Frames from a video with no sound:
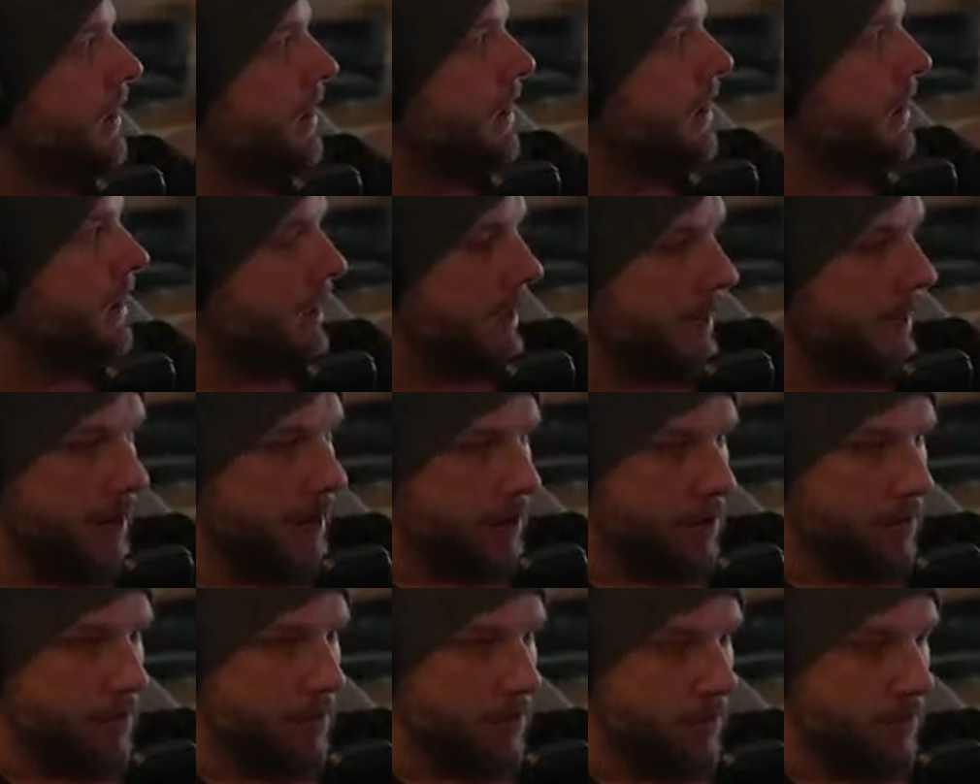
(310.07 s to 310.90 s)

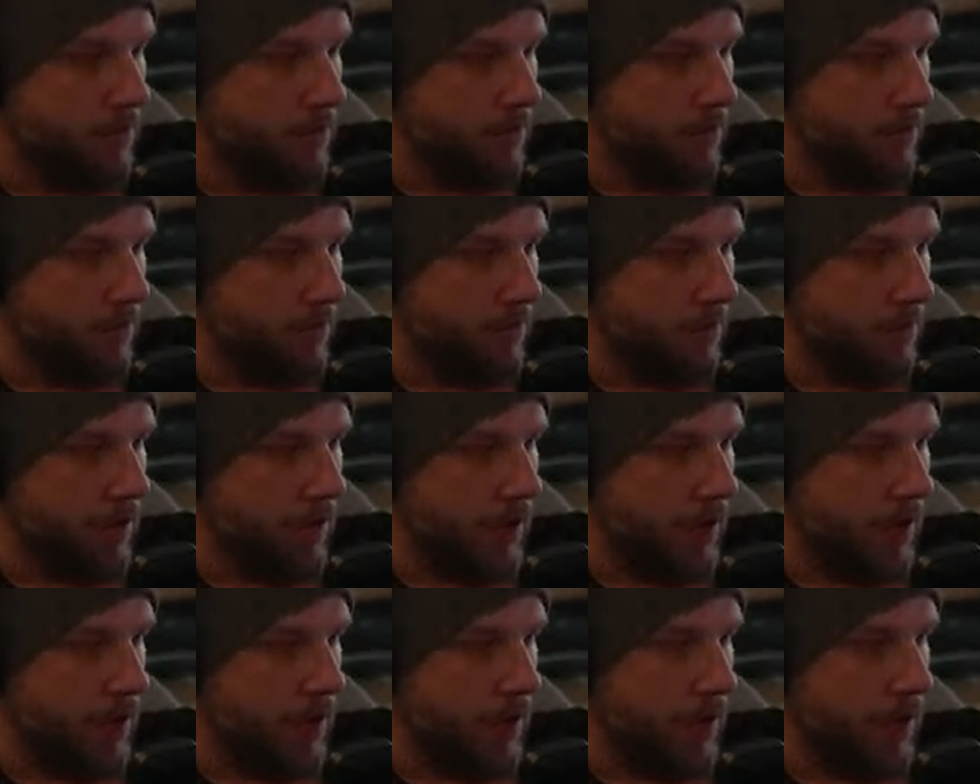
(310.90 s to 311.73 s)
Now,
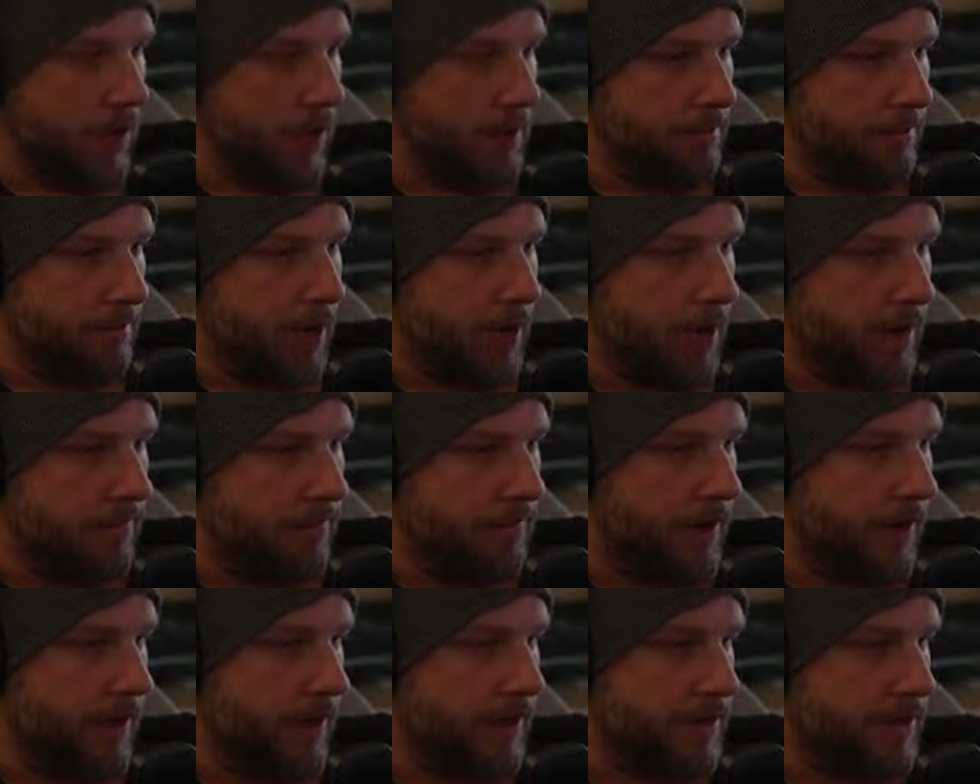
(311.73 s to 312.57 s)
I
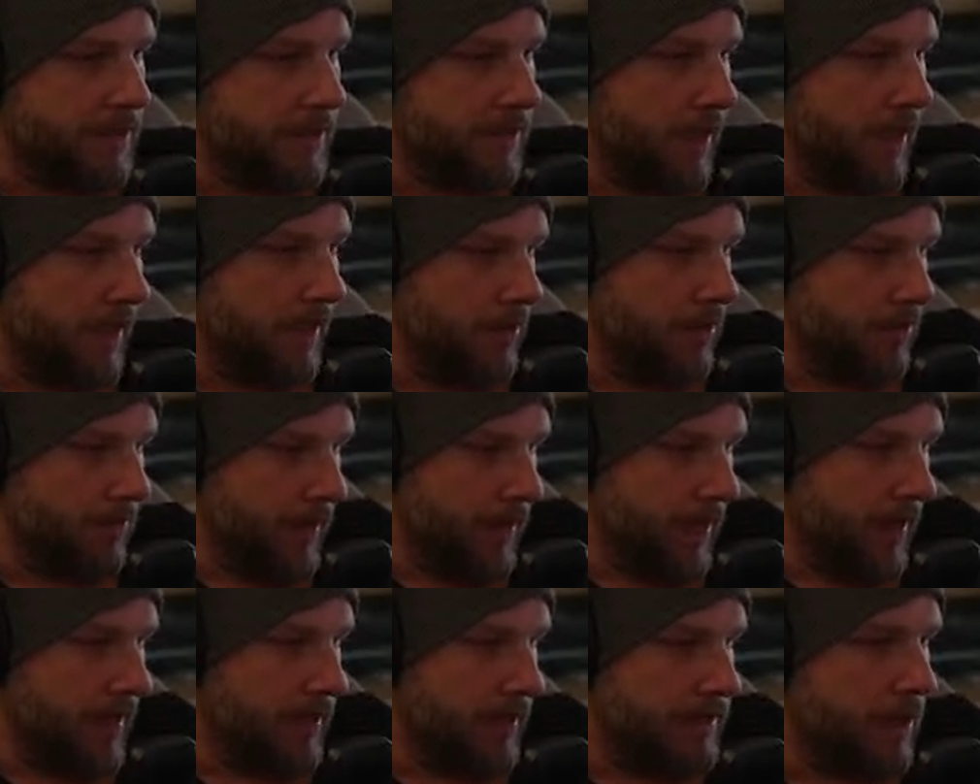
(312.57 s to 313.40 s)
modified it slightly. You
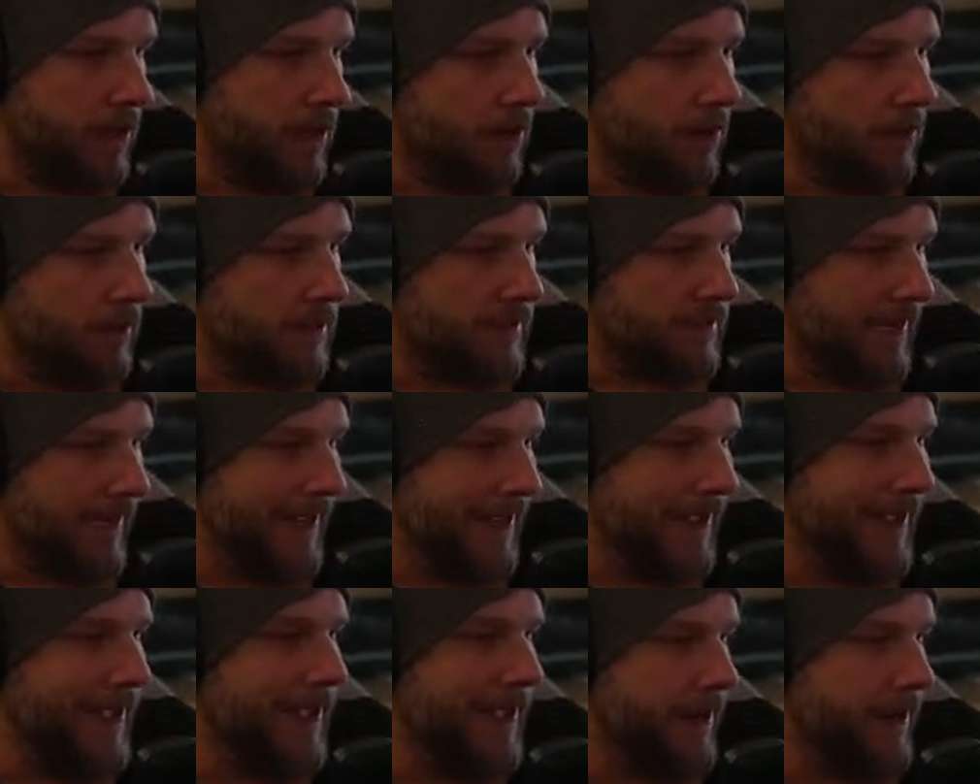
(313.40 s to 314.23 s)
can't tell because I
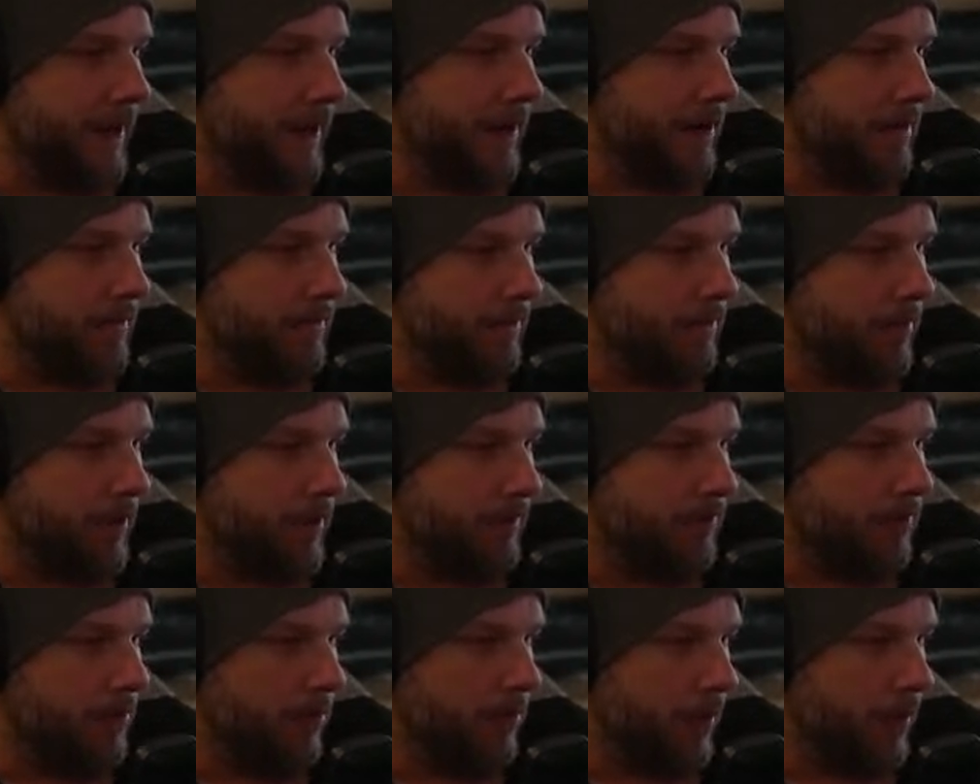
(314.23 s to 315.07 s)
hit it, but
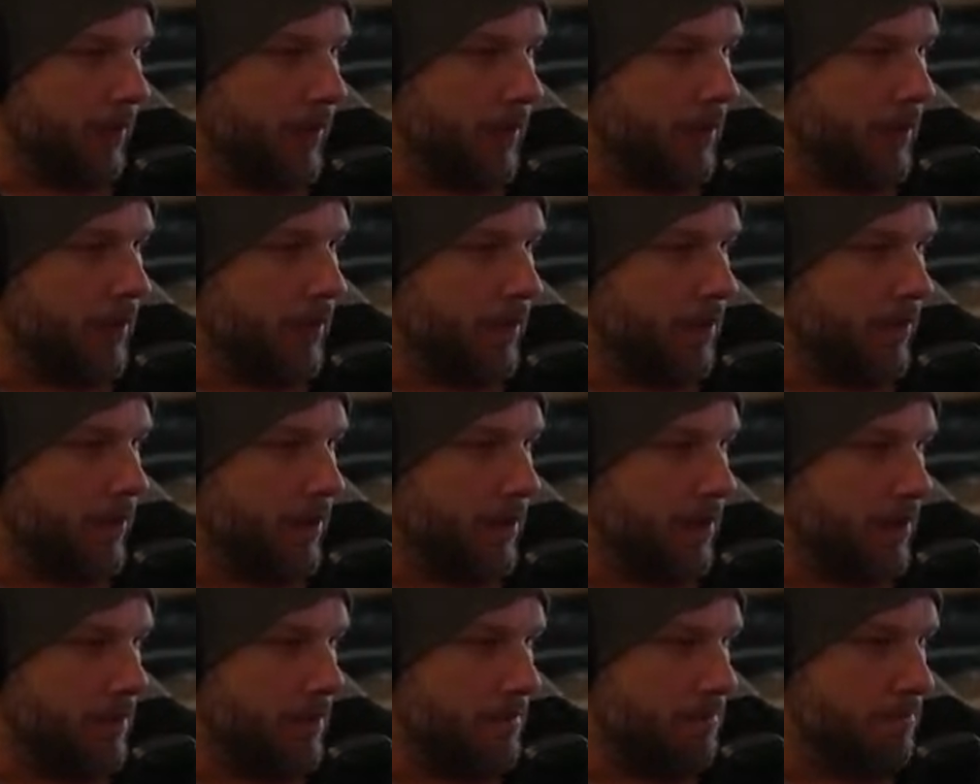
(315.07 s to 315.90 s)
if you look here,
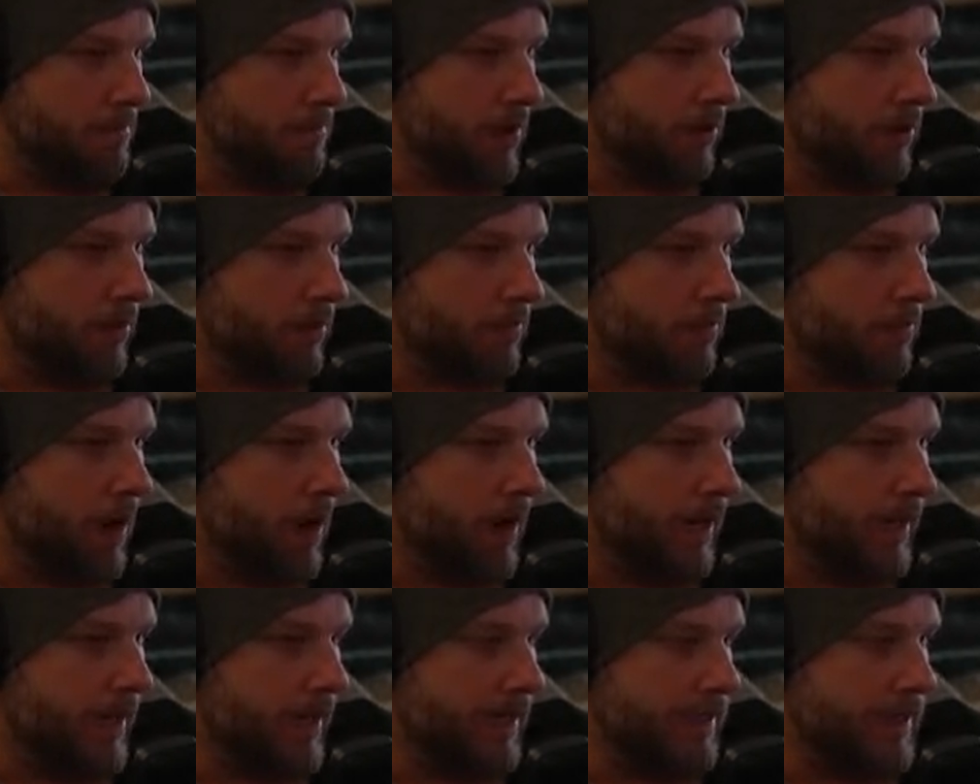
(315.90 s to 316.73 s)
the middle
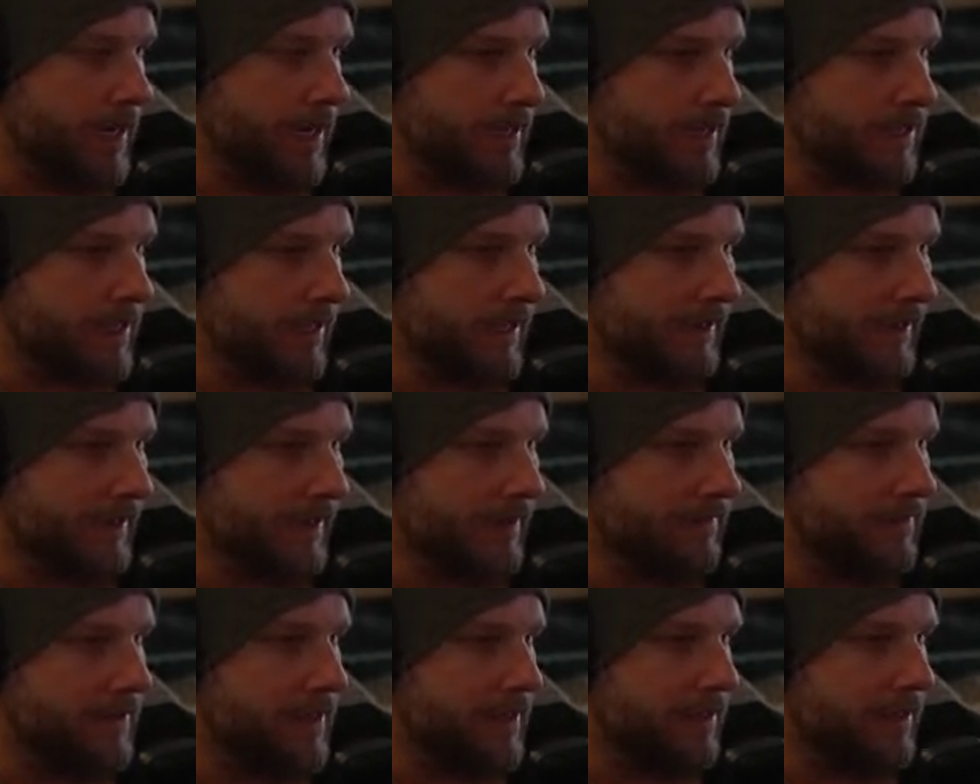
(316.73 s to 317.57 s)
rocket is actually
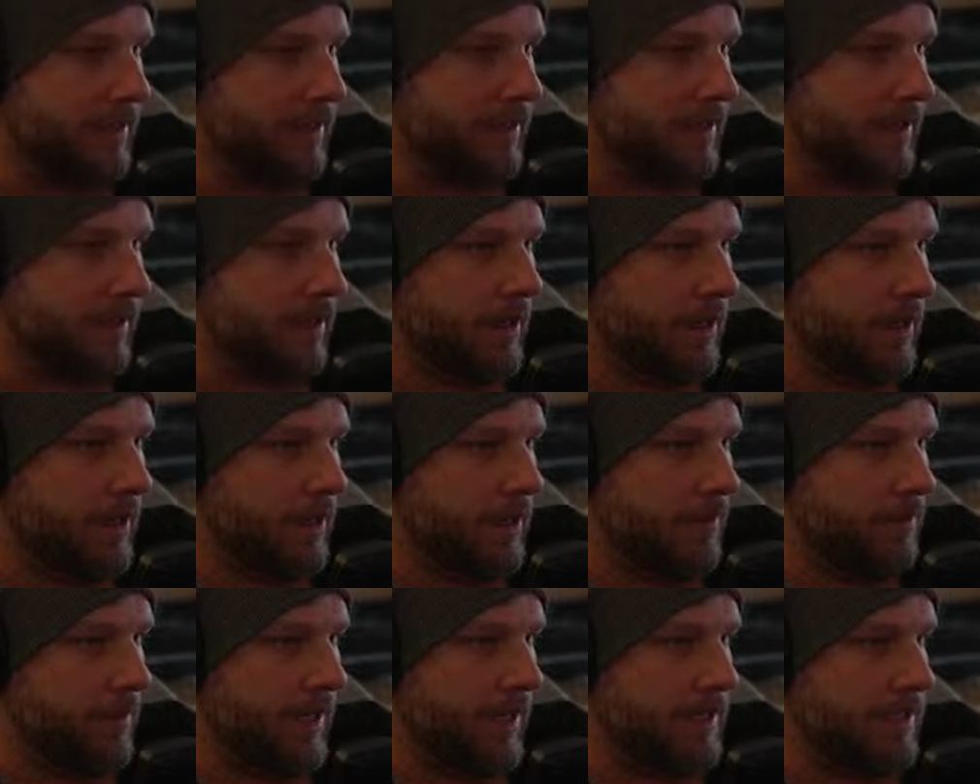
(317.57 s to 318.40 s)
lifted
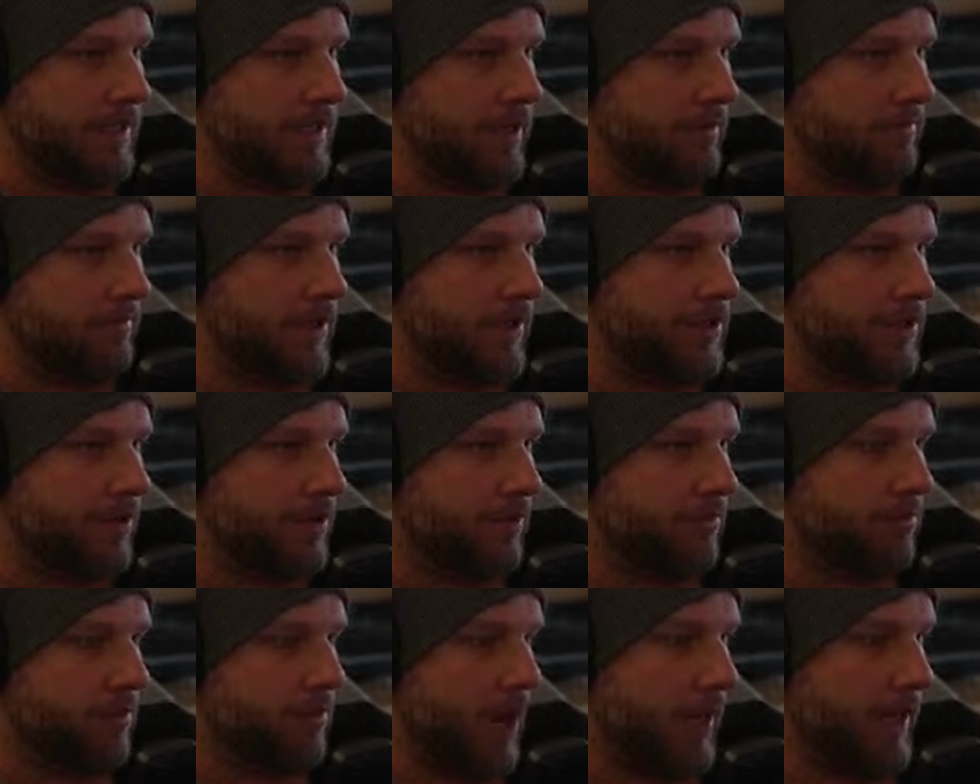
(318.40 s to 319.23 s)
because the original
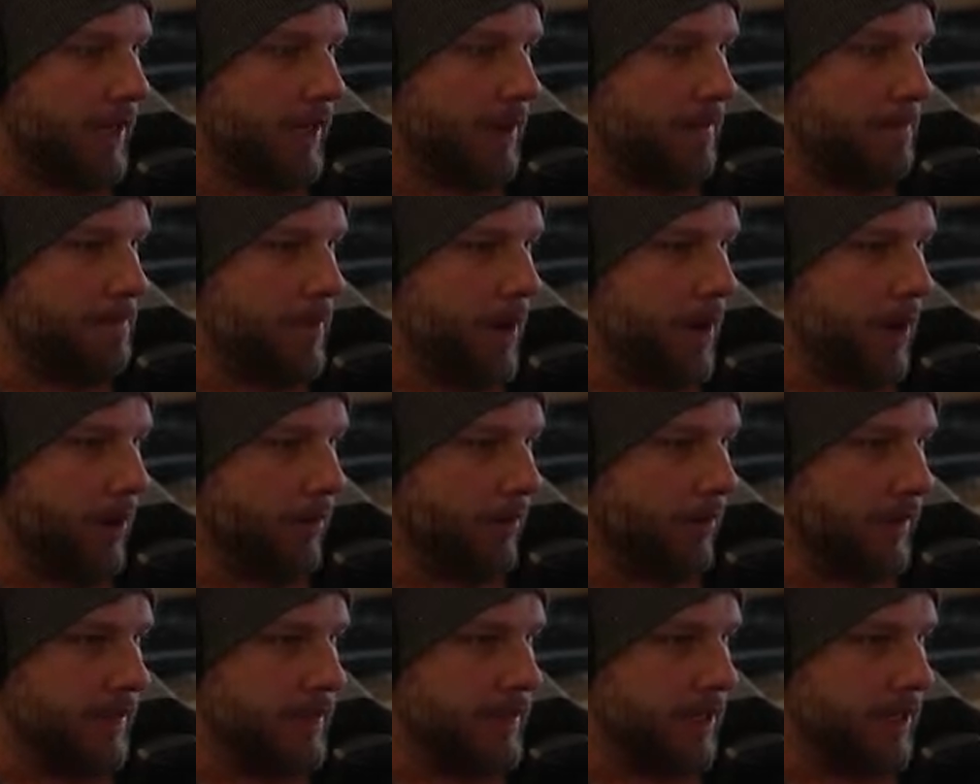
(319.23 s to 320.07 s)
rocket
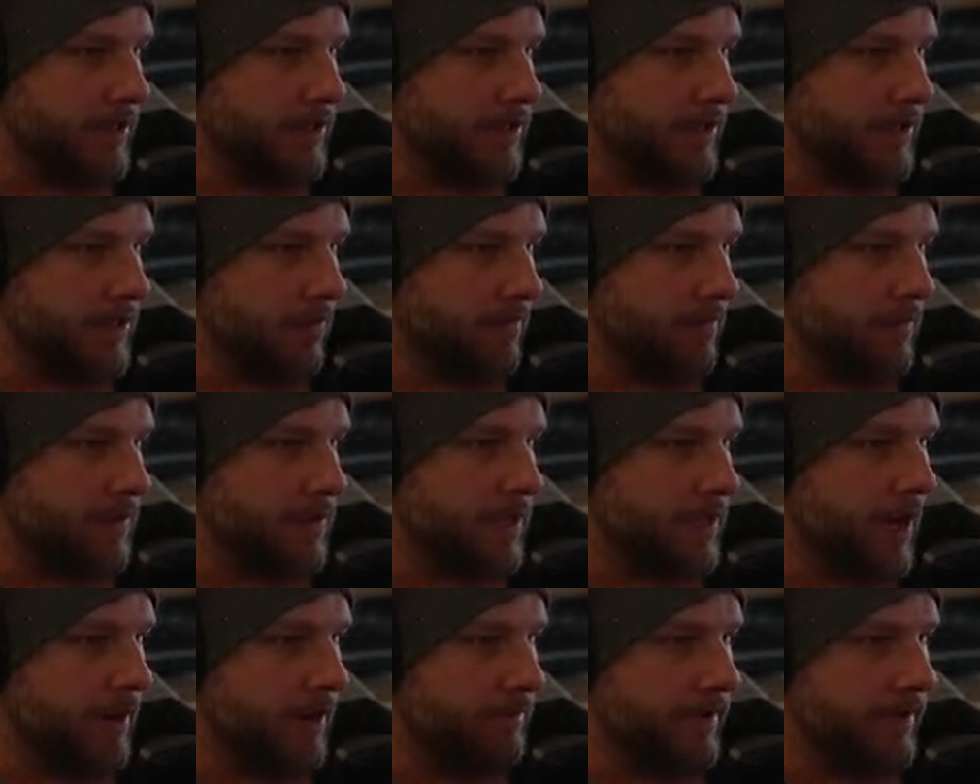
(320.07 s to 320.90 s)
barely touches over
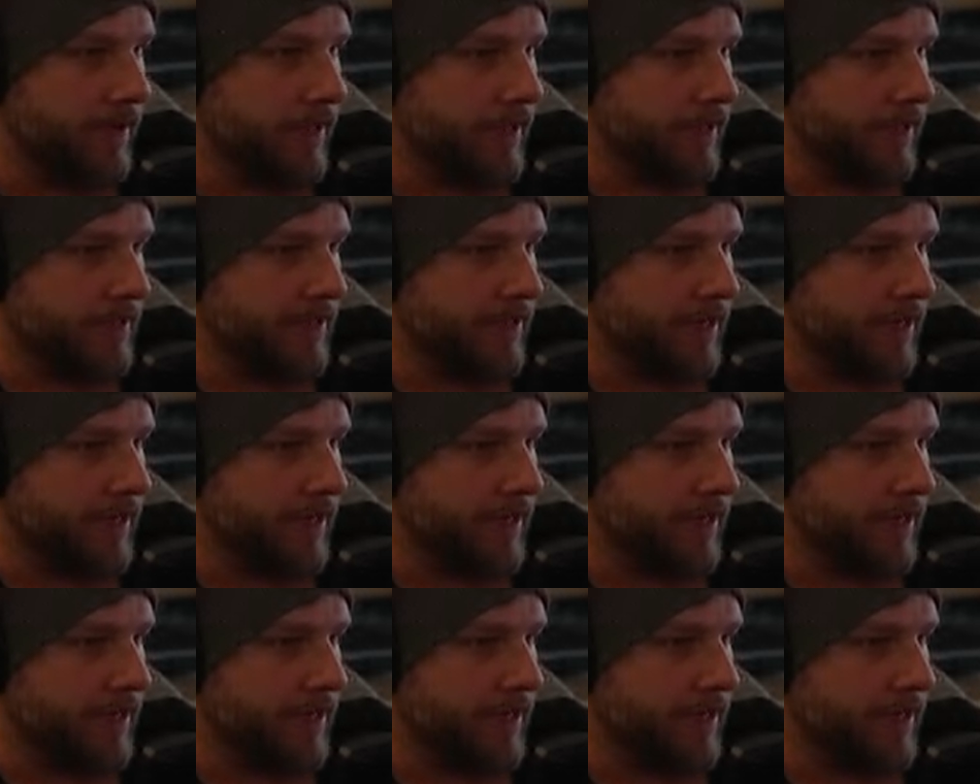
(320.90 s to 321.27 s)
top of this